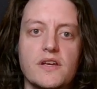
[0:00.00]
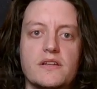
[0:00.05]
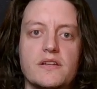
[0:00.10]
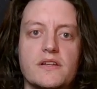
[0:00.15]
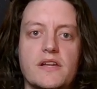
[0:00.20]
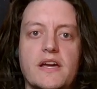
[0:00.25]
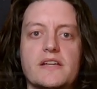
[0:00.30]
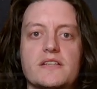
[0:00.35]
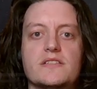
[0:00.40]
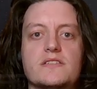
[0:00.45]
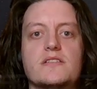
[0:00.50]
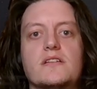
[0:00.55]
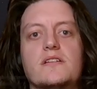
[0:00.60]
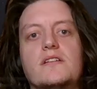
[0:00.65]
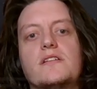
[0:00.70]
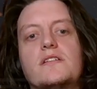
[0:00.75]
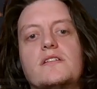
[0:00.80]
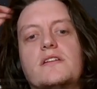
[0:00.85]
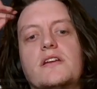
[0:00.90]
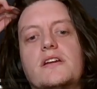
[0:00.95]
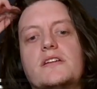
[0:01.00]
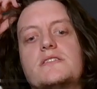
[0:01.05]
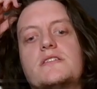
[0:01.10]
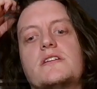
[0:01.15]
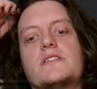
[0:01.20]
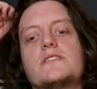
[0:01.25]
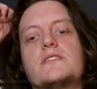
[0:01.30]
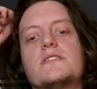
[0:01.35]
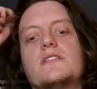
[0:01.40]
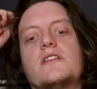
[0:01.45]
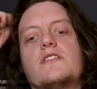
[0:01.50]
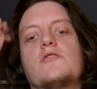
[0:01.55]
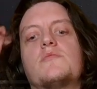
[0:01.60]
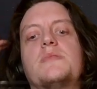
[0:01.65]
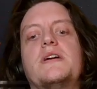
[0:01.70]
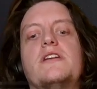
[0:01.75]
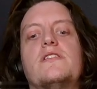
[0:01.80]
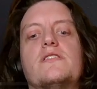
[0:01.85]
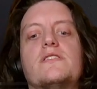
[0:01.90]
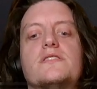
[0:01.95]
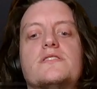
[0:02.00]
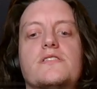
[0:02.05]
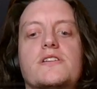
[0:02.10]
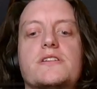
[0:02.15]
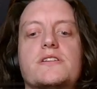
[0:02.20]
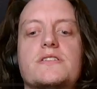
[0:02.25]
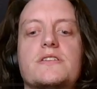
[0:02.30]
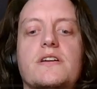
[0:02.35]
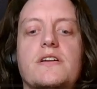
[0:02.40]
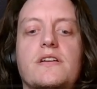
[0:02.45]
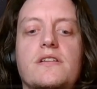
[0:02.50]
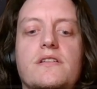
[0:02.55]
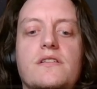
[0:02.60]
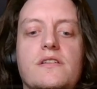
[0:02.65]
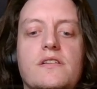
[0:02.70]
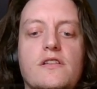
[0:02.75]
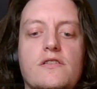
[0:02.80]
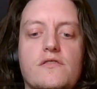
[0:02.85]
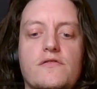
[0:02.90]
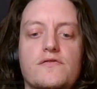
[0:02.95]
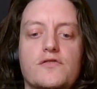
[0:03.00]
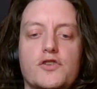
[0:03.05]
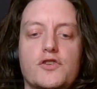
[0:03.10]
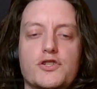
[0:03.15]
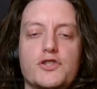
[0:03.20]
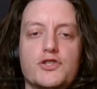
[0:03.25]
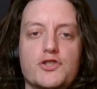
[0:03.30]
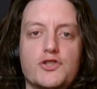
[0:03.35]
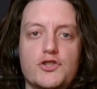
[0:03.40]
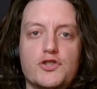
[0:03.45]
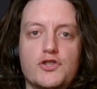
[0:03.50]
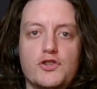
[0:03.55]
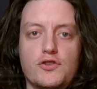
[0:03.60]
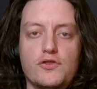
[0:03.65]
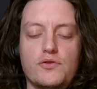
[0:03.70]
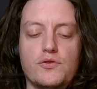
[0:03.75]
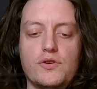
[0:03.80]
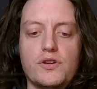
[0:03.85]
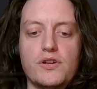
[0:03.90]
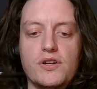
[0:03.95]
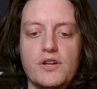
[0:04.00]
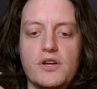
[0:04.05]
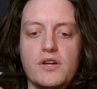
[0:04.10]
Nice, nice, nice. Another Power of the Dark Side, another Forced Choke.